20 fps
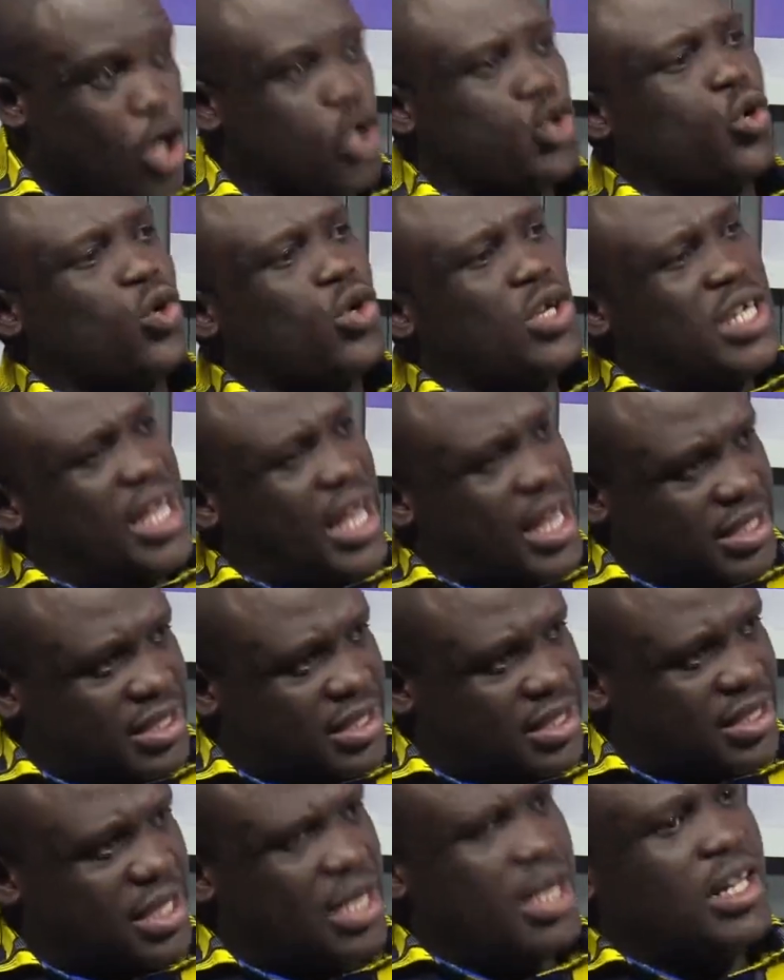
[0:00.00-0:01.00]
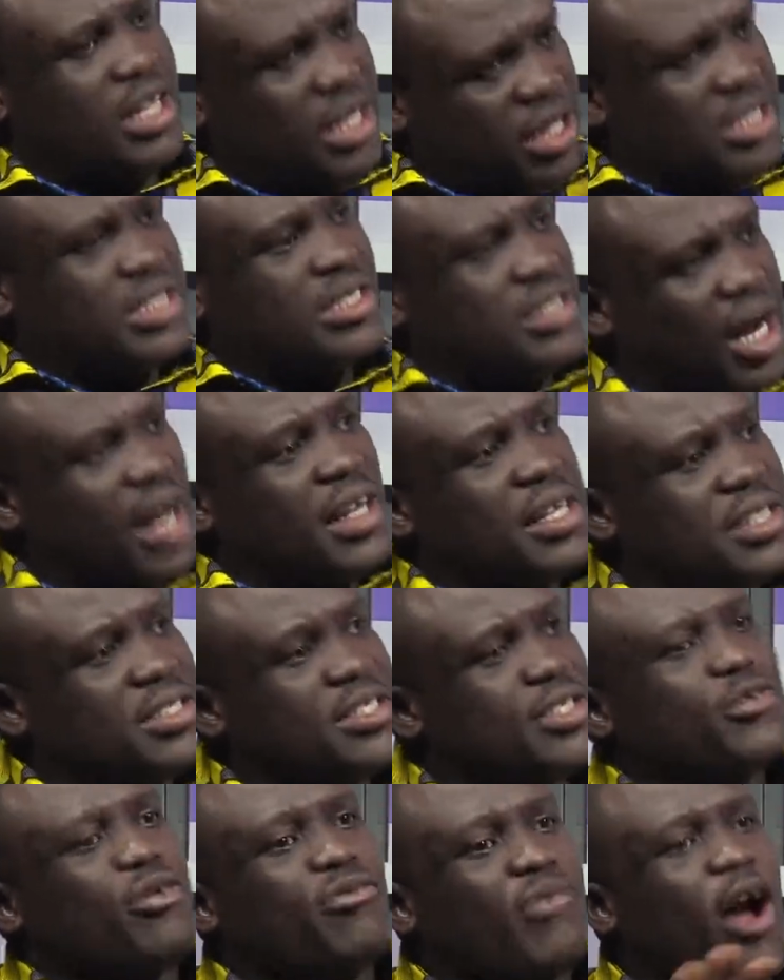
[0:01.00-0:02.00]
So yes, these
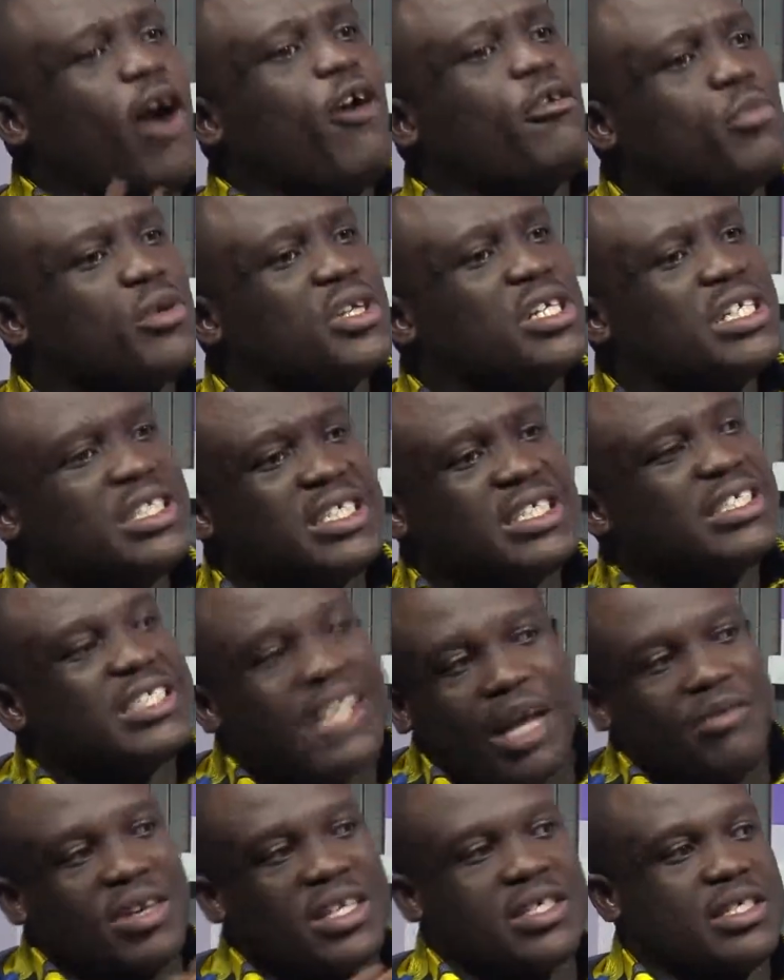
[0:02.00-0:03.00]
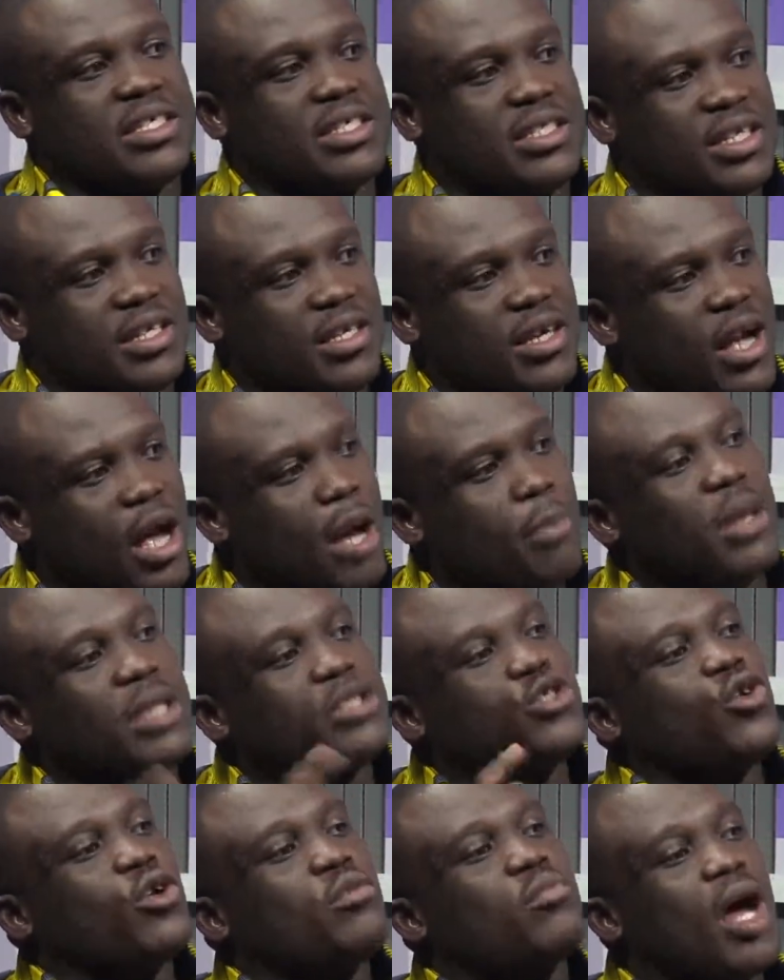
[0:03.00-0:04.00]
challenges of outboard engines have existed,
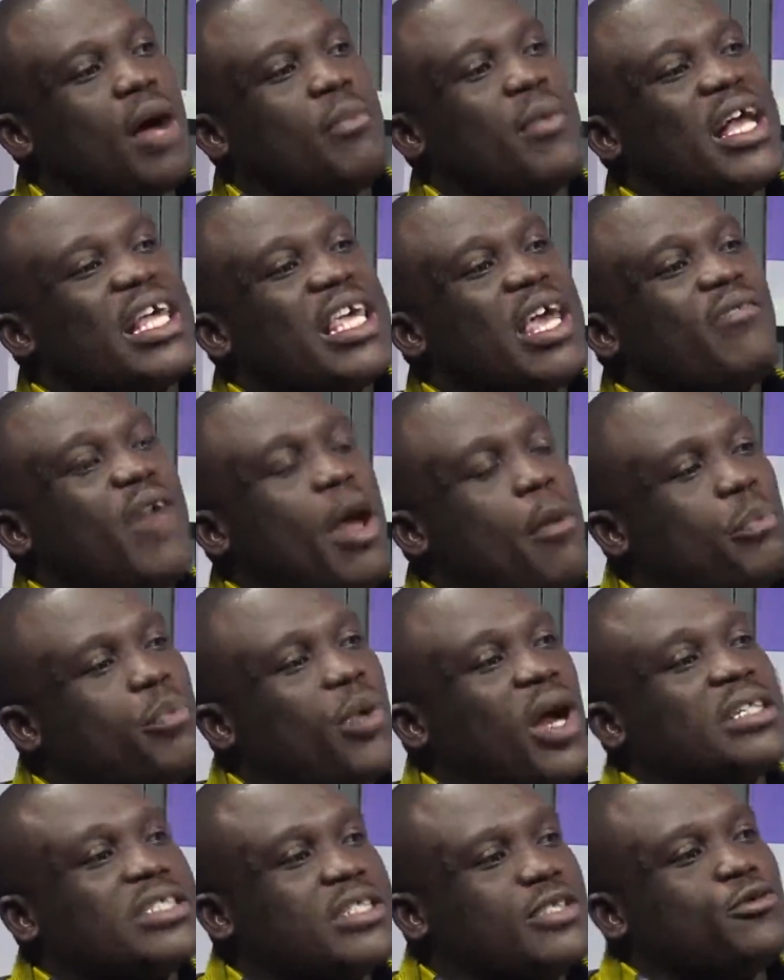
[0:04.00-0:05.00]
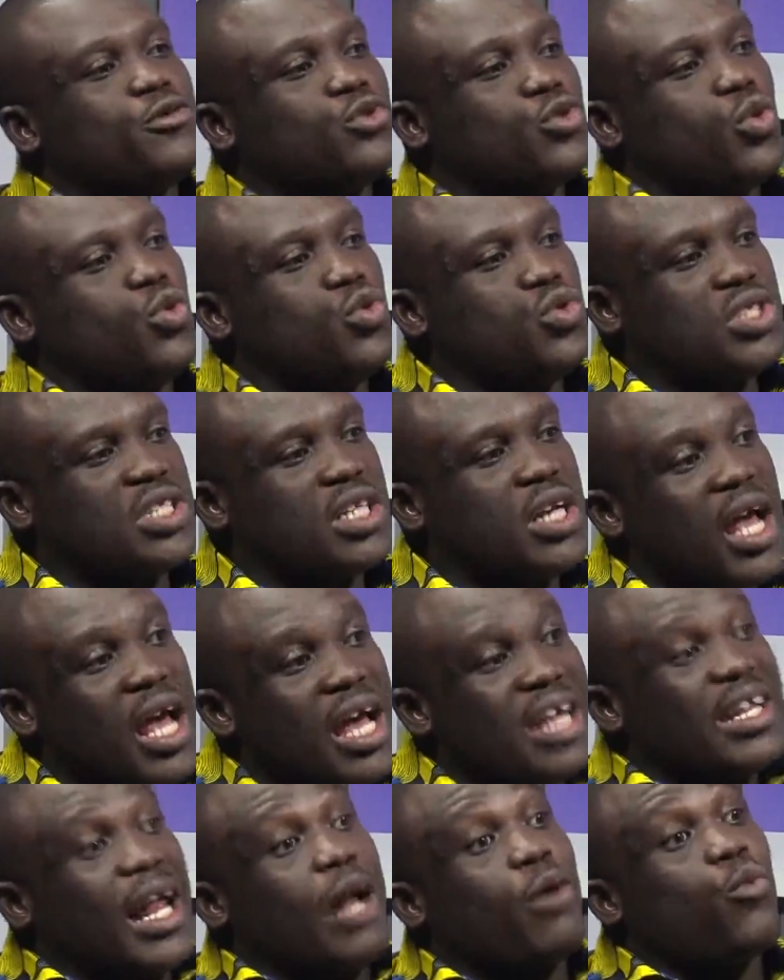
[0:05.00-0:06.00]
but John Mahama gave a practical solution
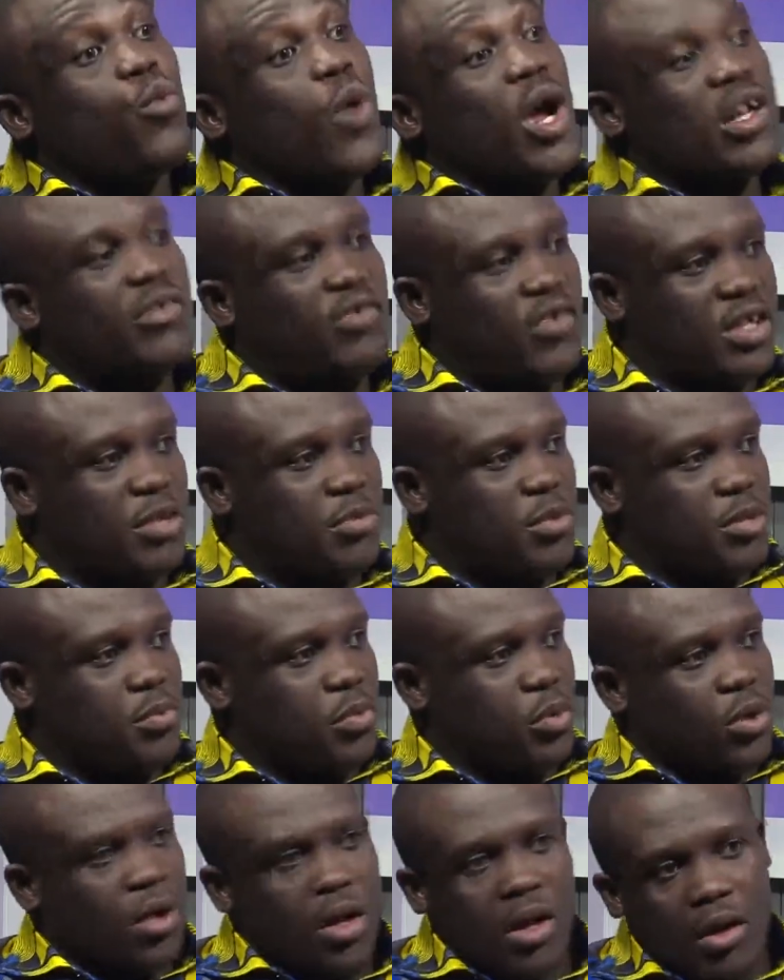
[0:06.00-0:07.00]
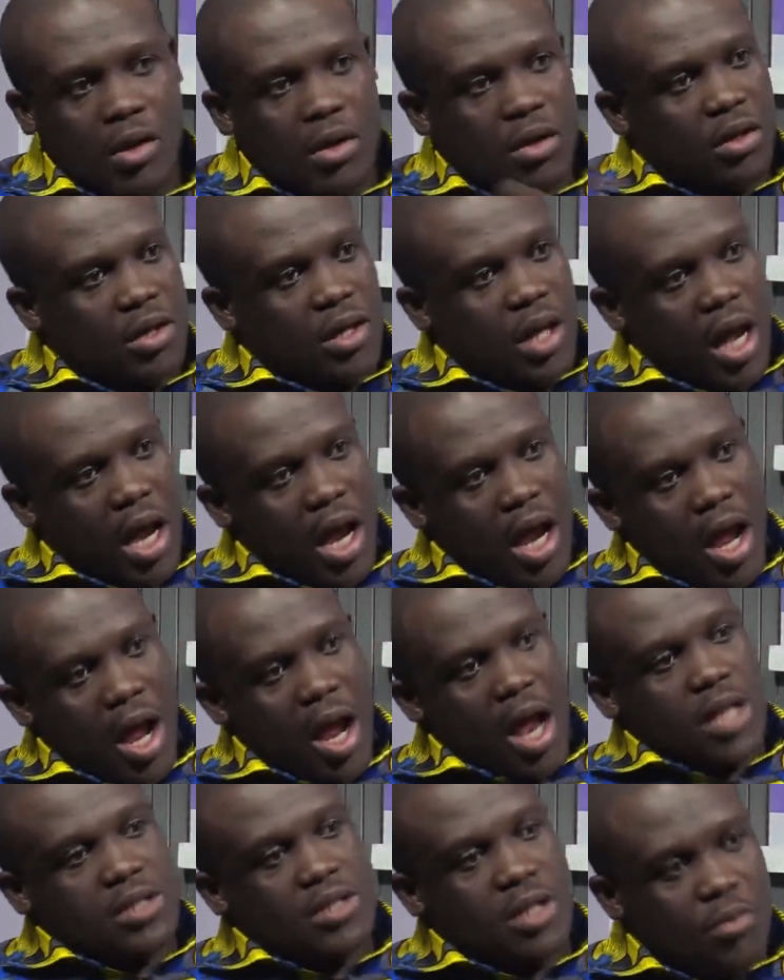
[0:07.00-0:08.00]
that worked for the people.
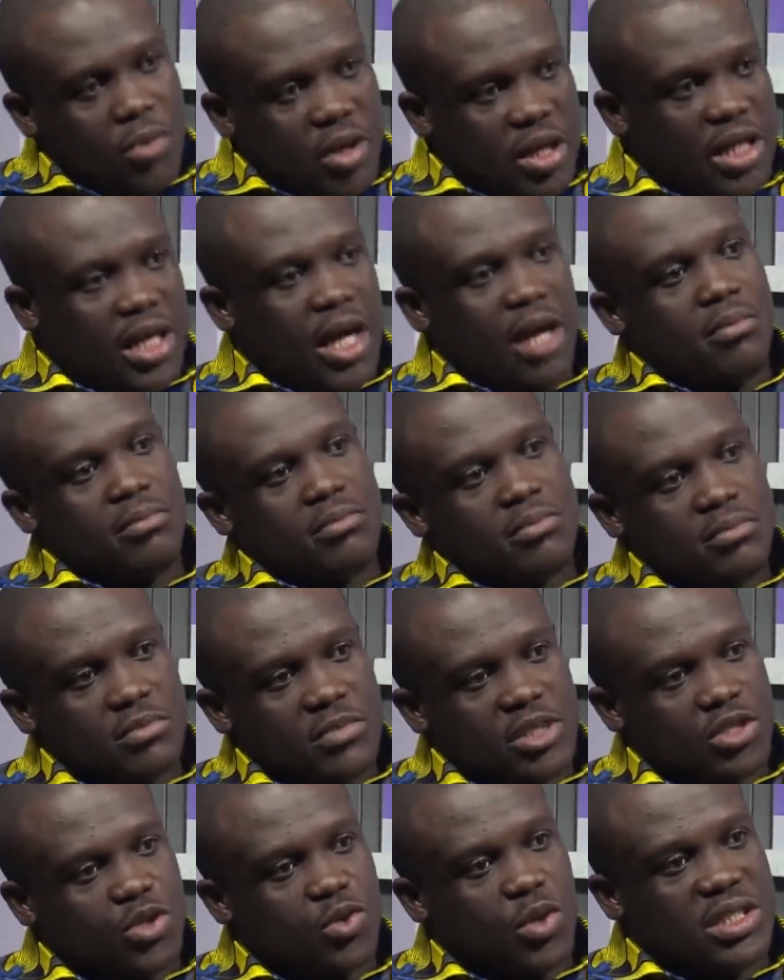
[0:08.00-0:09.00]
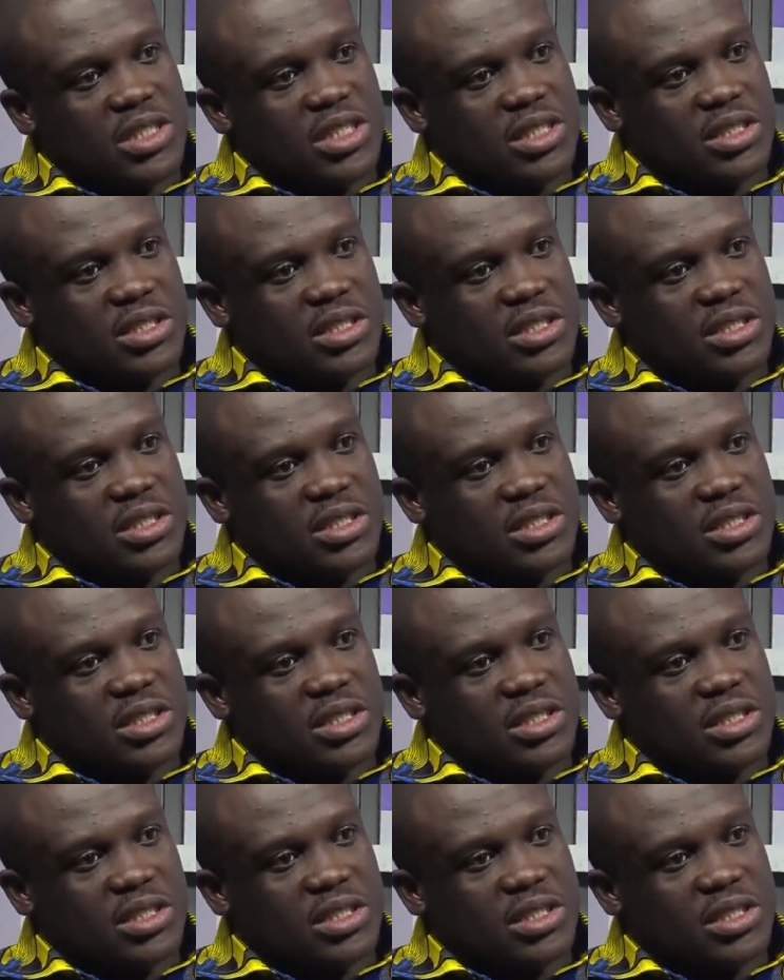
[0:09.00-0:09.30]
Somebody came in twenty